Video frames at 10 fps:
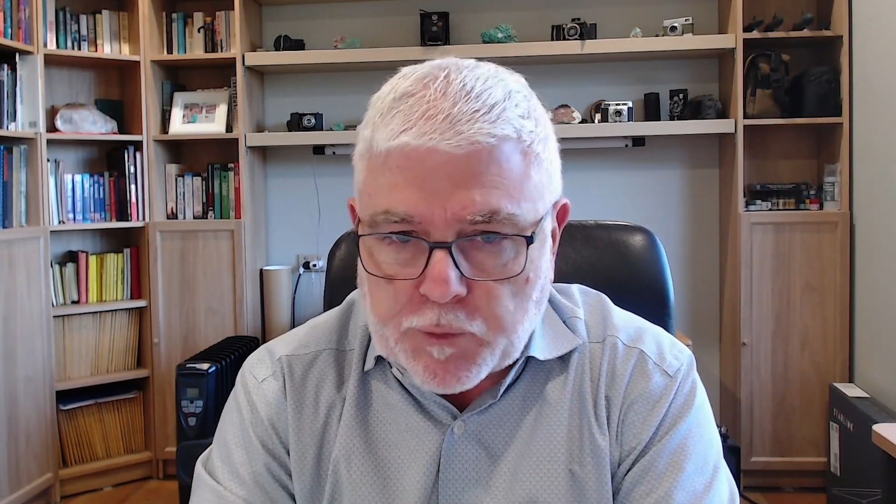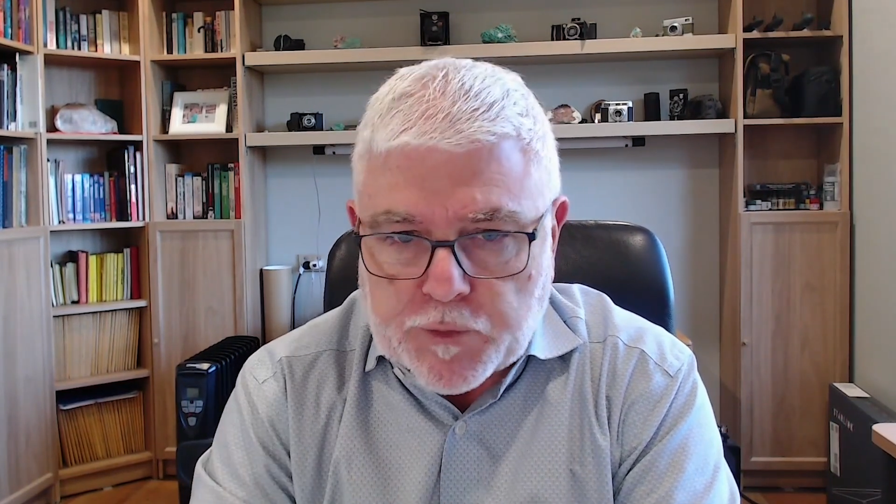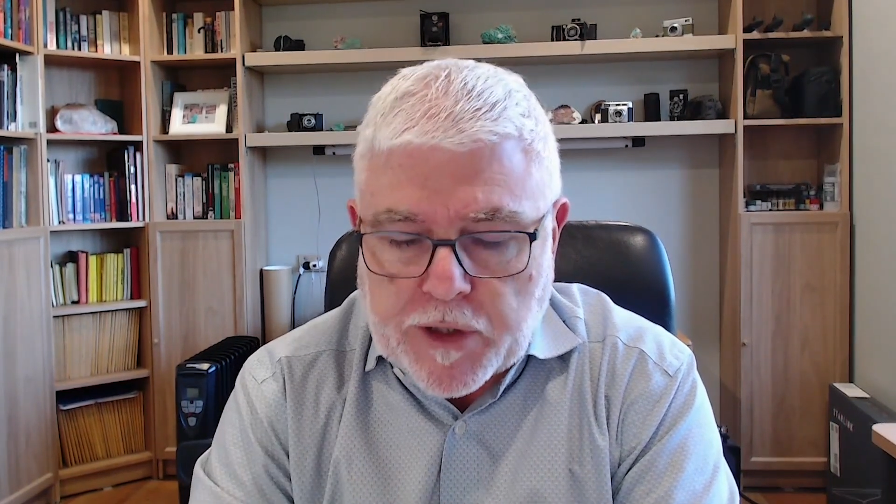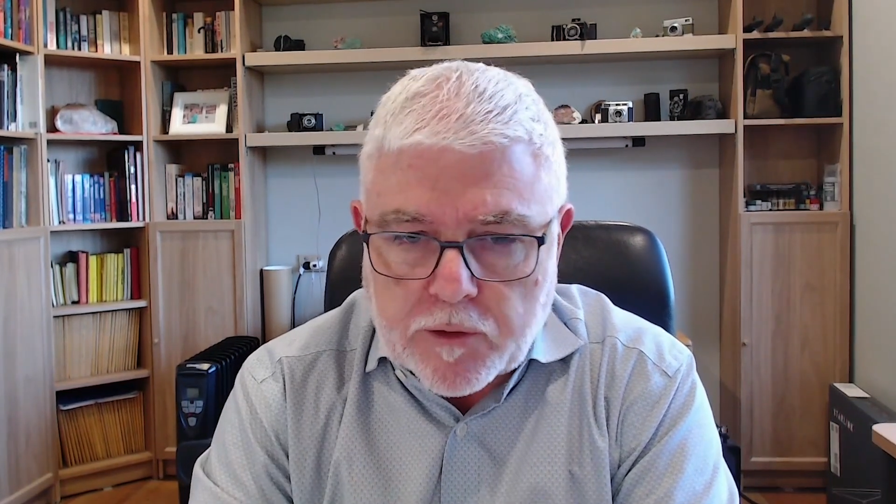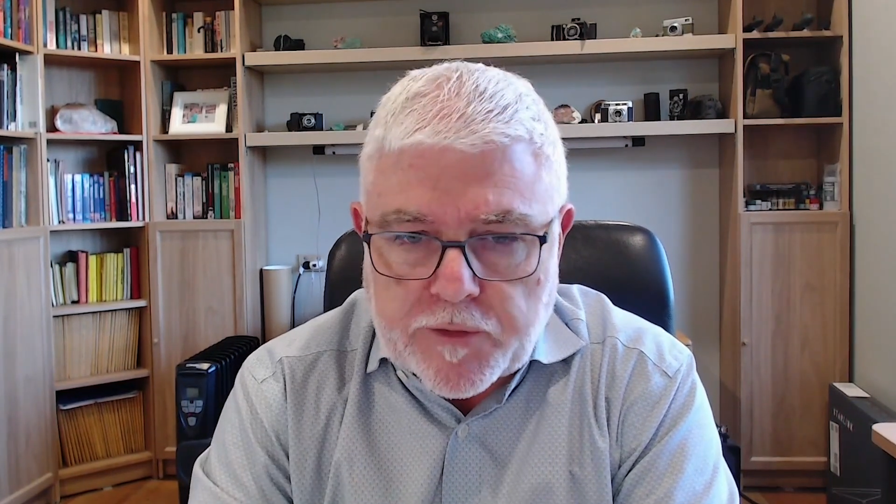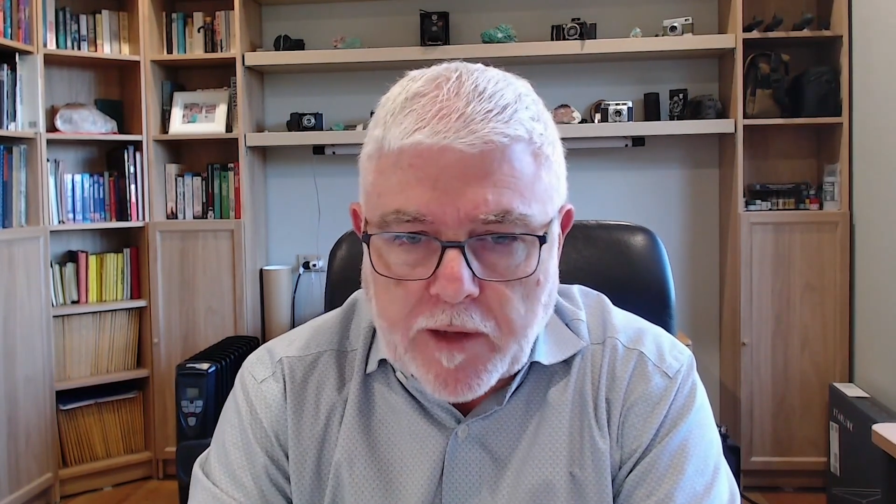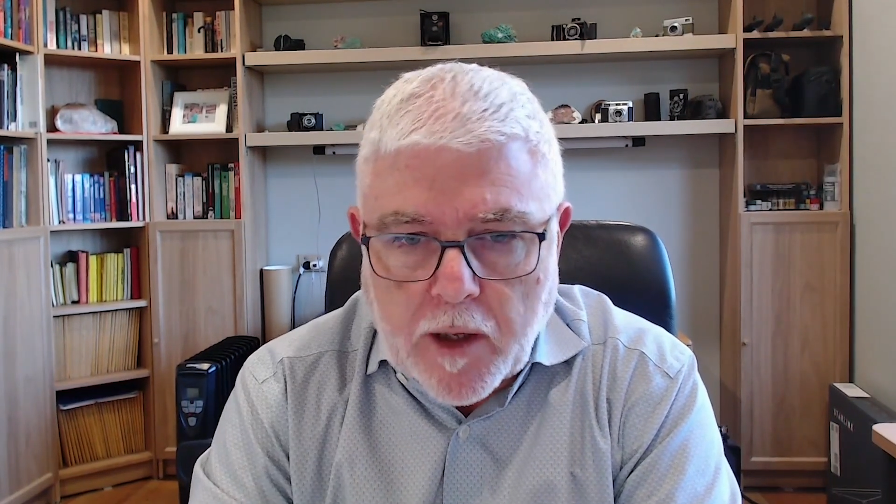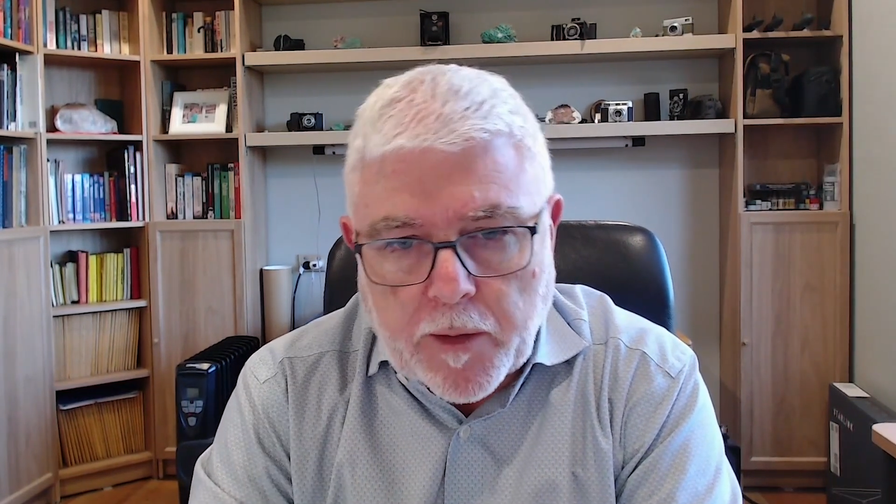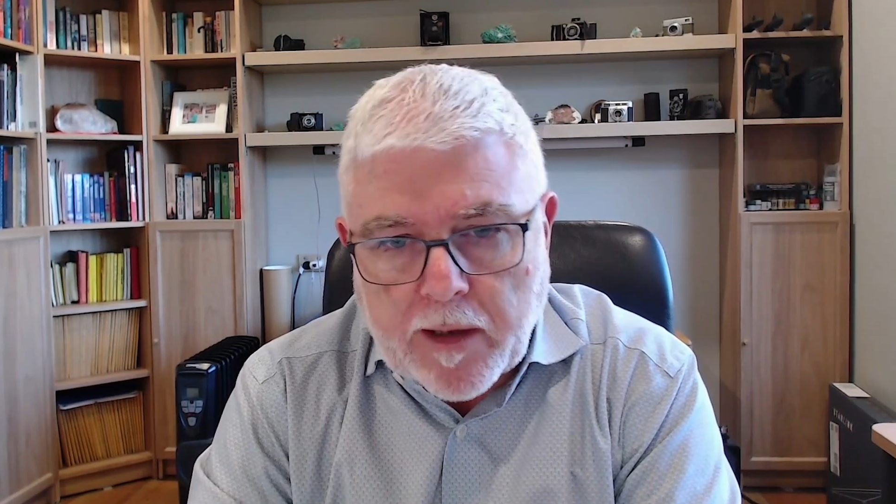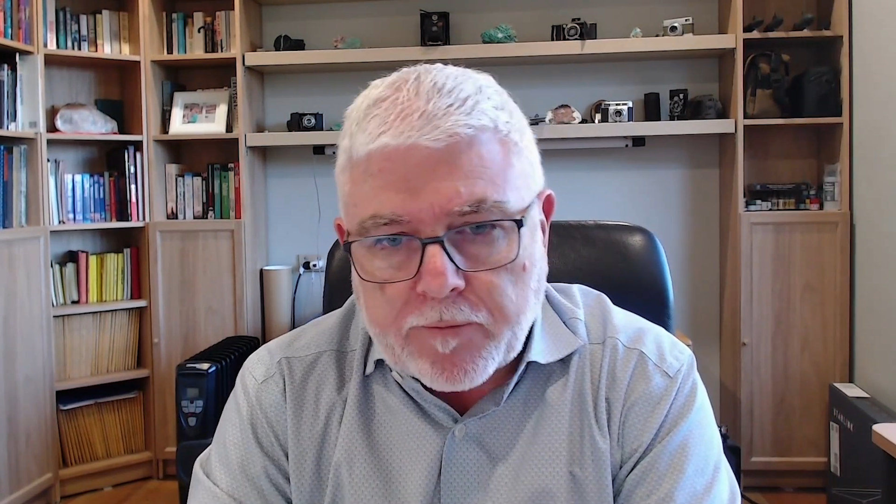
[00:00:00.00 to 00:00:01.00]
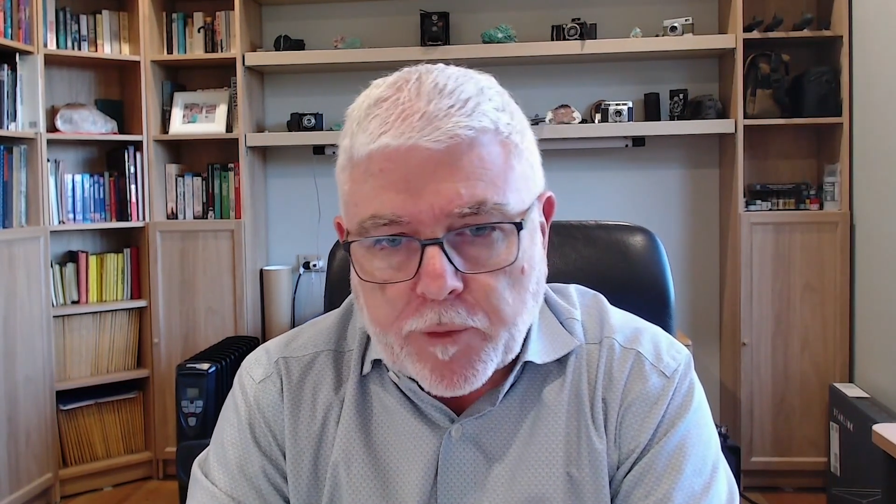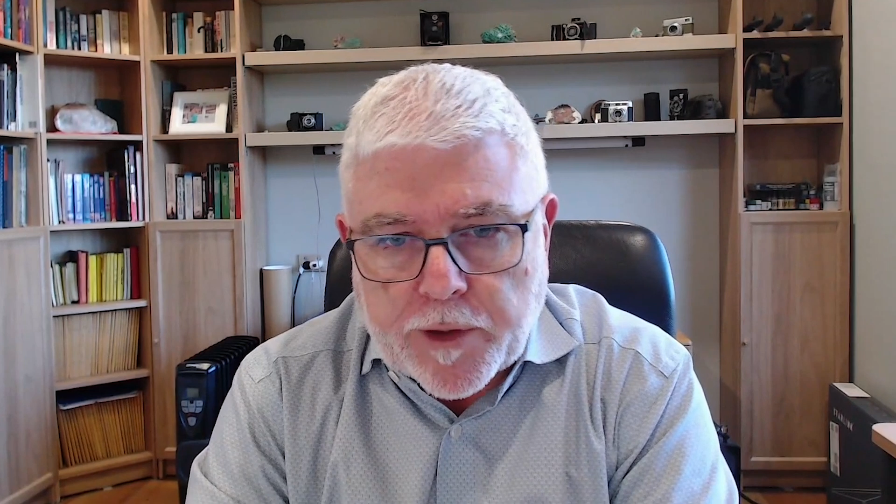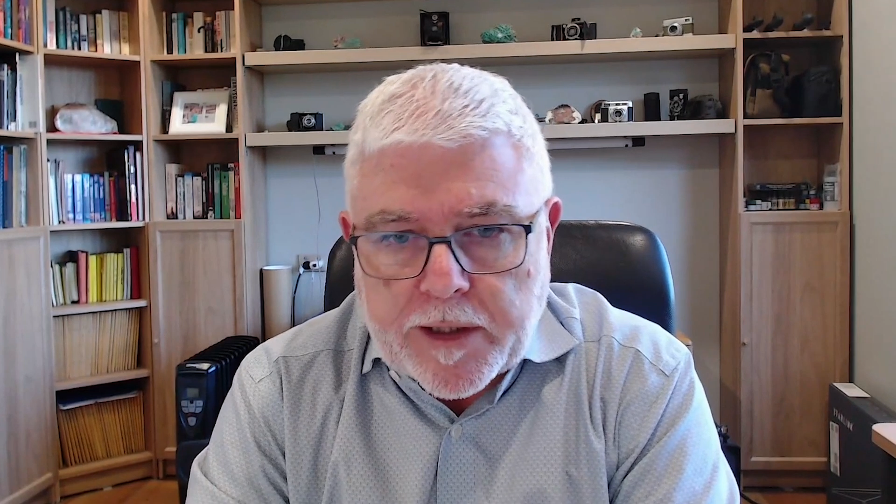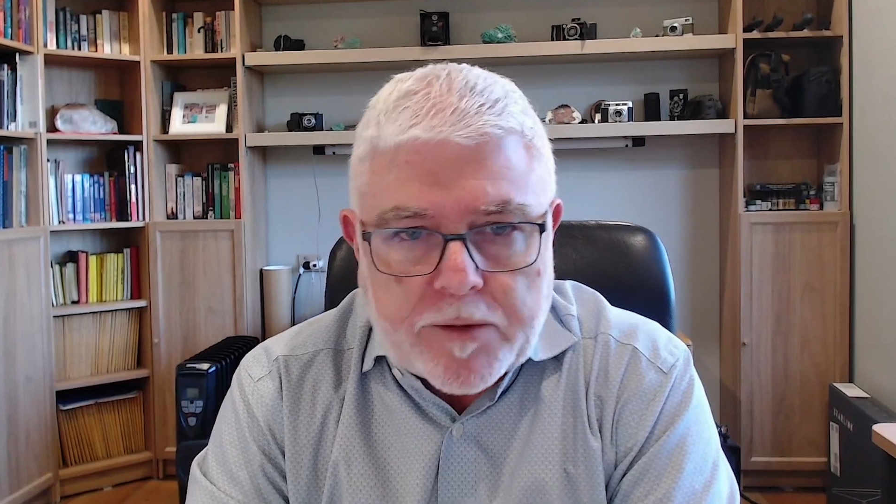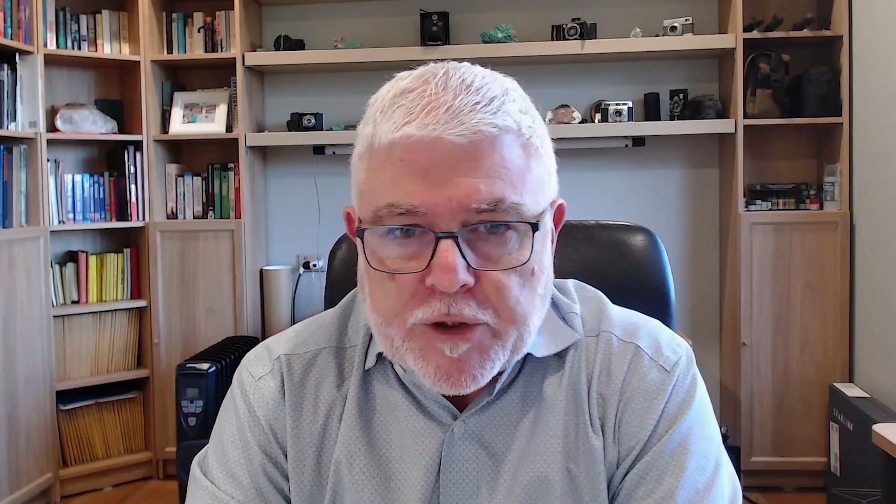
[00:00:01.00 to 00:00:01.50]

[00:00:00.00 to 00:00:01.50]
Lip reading: results flowing every